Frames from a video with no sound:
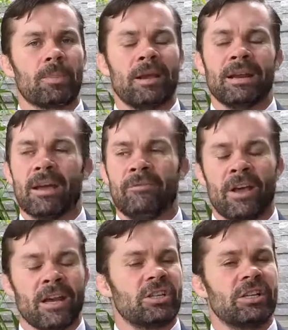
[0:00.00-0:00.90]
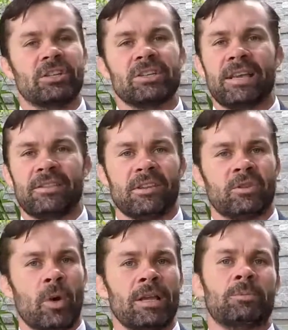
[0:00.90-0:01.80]
and yet eventually you just hit the
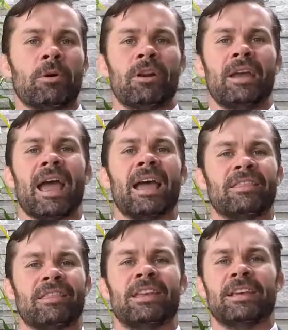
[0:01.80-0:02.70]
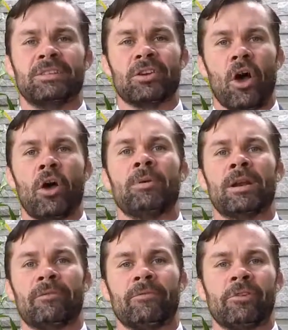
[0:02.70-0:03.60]
sweet spot and things open
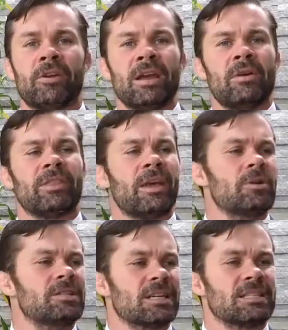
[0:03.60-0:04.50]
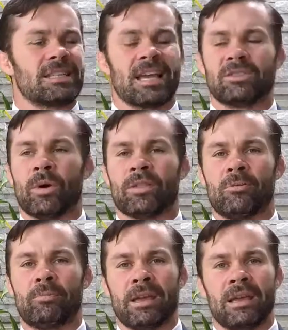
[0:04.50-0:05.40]
up for you. There was success, whether
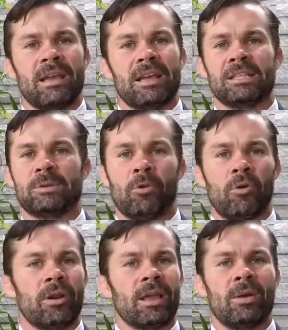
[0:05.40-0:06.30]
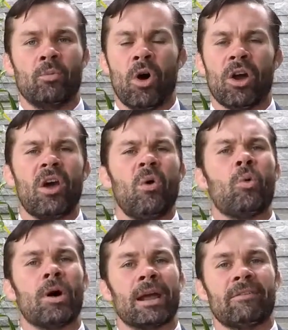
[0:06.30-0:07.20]
it be in sport, in work,
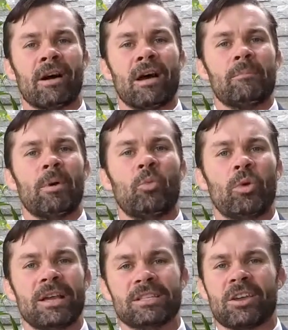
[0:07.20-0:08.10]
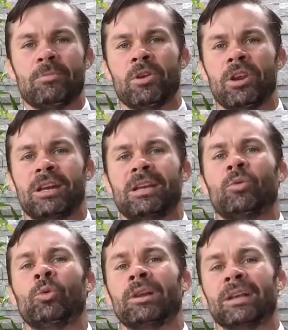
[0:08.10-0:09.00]
whatever. But we as a community
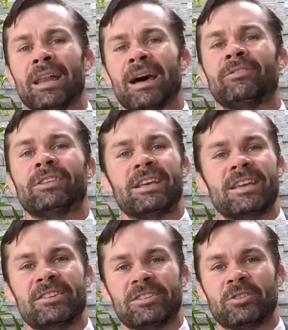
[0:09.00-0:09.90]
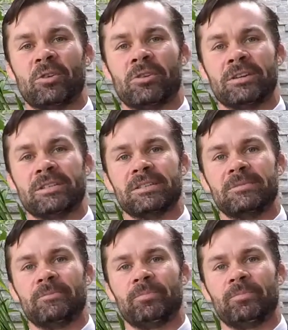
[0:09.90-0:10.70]
would love to hear your stories.